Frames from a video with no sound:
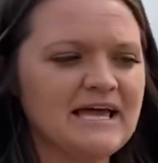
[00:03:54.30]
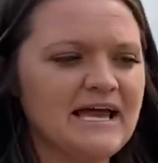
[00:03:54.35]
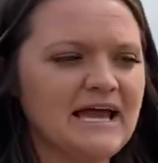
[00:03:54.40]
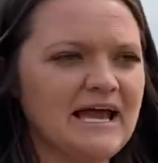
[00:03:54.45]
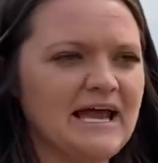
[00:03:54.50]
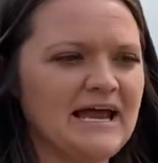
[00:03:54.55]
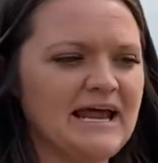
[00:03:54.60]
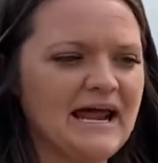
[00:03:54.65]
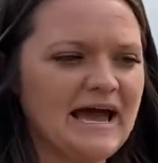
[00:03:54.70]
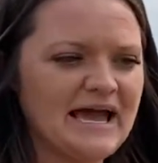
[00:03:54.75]

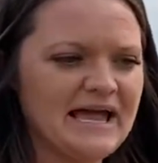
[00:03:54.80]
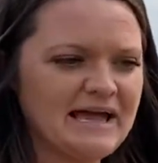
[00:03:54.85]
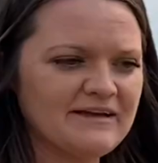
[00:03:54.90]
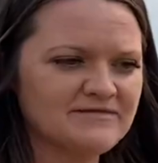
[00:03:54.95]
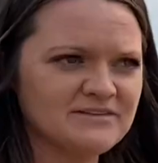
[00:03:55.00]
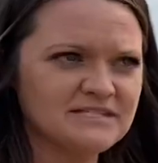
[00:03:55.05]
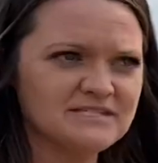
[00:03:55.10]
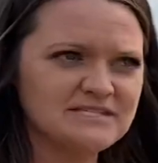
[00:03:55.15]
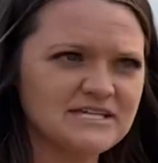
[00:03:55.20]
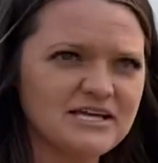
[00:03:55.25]
And I have
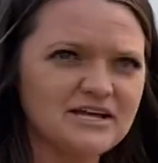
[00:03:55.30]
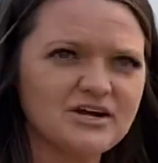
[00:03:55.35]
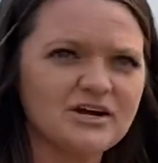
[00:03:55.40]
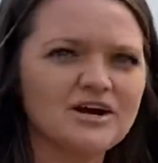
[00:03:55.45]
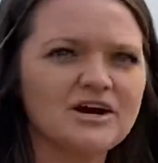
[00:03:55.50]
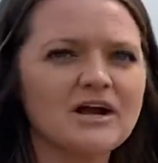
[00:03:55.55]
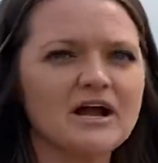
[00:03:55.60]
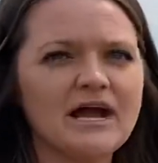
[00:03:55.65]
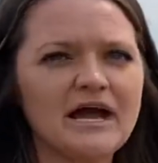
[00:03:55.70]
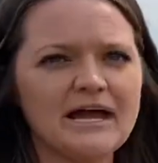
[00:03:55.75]
to say to
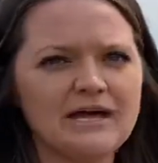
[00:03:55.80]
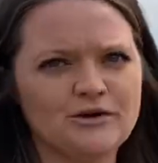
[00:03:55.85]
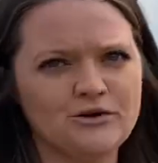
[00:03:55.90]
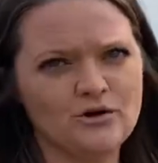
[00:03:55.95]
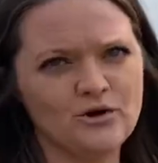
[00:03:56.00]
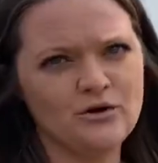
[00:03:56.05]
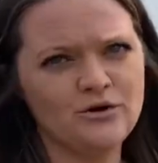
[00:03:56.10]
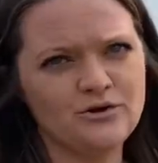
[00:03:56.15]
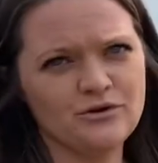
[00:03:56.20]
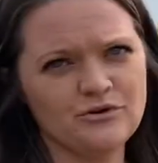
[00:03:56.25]
her, I
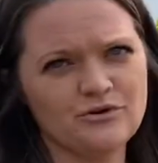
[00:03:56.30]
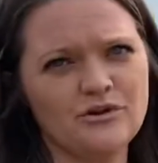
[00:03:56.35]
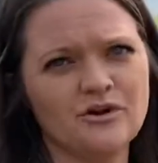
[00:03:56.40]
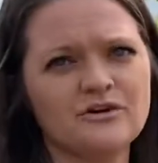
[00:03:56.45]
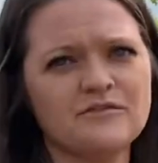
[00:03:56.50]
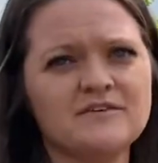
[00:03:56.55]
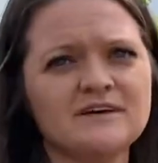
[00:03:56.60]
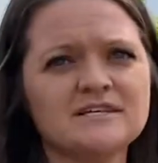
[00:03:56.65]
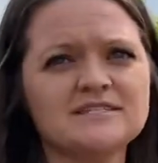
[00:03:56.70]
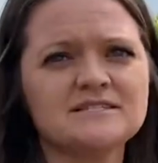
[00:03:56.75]
know you're
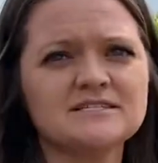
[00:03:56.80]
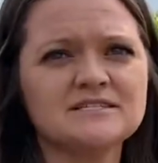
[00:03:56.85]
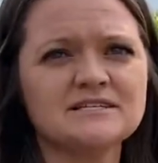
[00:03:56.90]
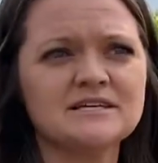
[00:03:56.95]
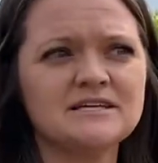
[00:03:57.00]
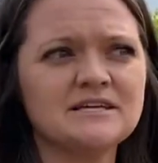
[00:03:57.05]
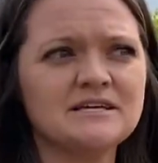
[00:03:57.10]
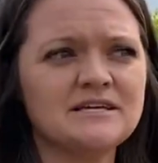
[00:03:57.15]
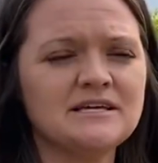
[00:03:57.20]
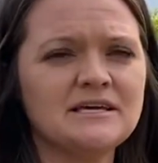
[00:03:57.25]
nervous,
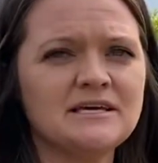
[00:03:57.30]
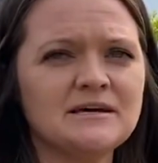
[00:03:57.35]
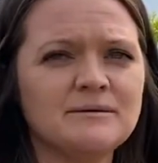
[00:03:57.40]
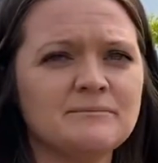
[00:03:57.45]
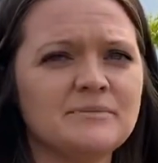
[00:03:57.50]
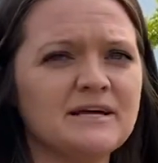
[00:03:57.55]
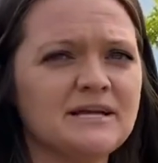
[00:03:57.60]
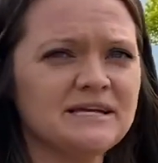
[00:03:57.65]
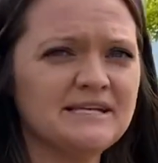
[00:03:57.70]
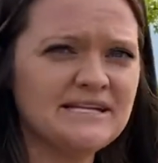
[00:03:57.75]

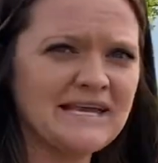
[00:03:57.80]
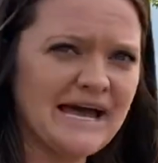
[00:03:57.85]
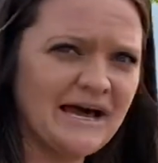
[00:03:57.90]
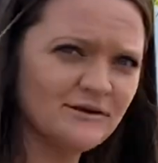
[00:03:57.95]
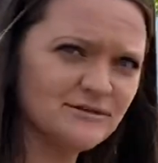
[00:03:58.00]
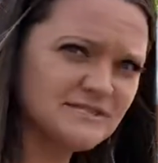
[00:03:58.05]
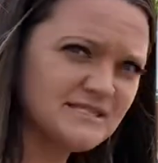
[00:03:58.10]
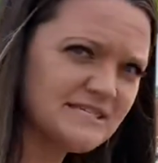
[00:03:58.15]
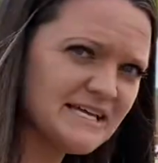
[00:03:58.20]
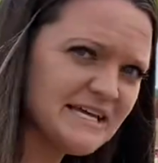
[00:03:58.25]
but a
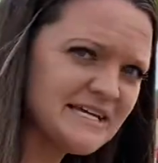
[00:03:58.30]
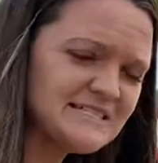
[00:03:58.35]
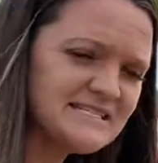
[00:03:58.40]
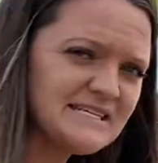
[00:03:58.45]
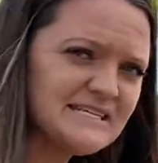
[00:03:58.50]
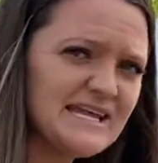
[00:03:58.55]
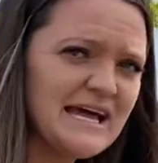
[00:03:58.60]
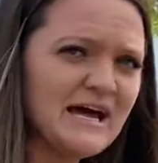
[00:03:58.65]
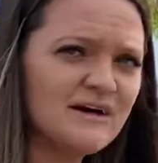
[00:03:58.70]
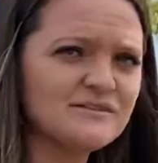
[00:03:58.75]
down stay is a
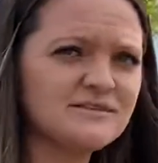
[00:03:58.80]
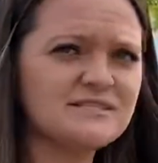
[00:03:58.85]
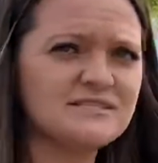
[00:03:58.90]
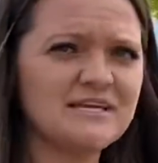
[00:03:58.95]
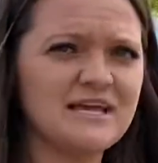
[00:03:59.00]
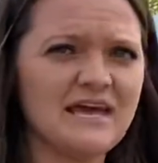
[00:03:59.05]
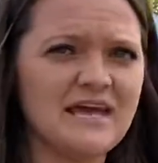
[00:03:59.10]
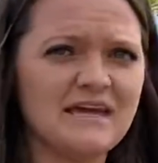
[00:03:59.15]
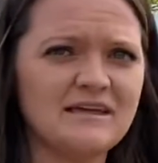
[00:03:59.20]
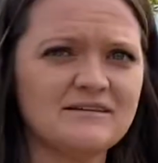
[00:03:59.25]
down
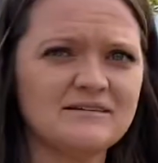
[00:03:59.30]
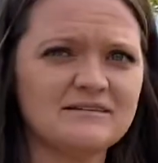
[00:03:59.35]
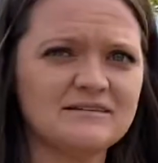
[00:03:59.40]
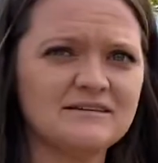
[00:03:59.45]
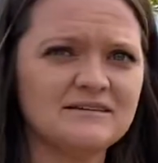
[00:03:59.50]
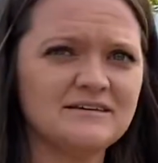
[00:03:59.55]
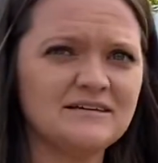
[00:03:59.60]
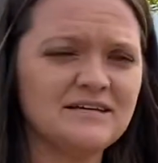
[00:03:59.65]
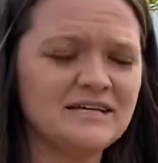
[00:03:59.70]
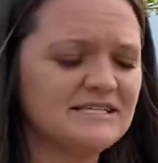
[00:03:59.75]
stay.
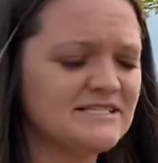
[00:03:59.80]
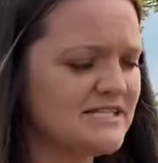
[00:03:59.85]
It